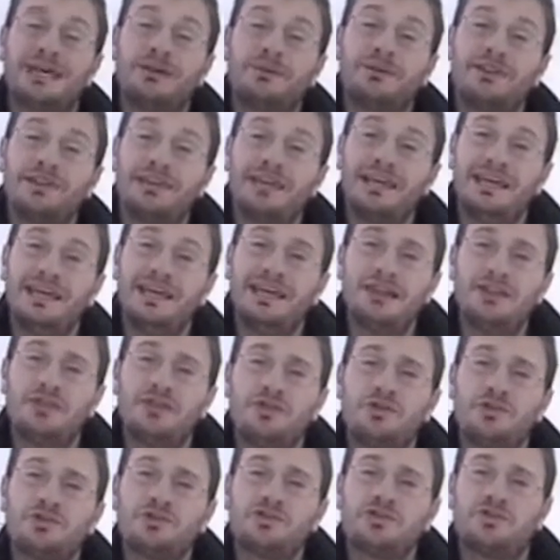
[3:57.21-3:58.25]
and within
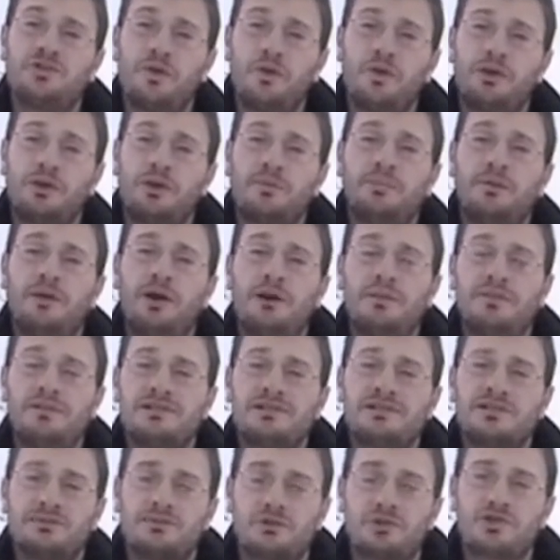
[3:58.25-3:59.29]
those 4
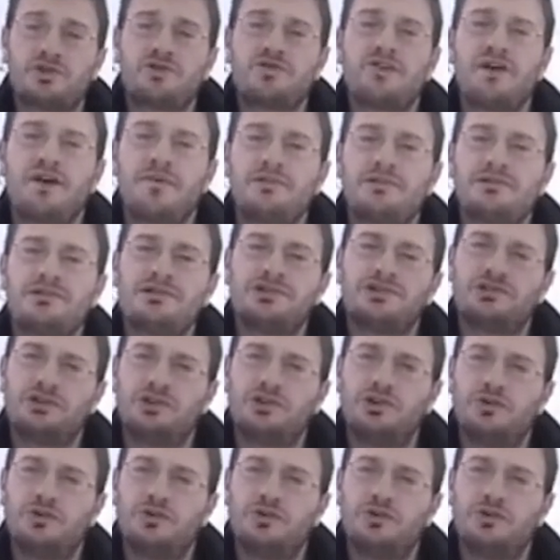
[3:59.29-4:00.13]
departments the most famous is the